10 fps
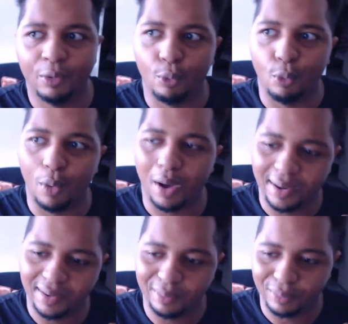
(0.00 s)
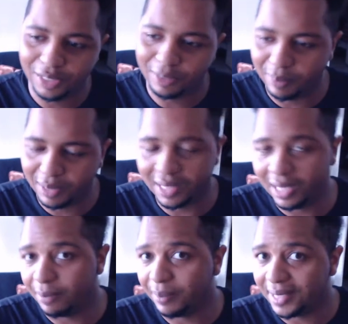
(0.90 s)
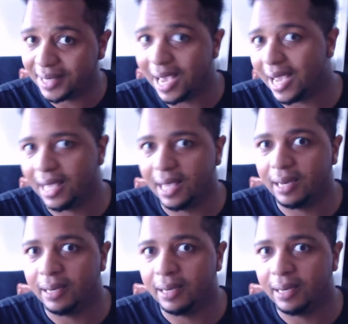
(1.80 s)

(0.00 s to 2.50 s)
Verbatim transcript: what was building up in Tekken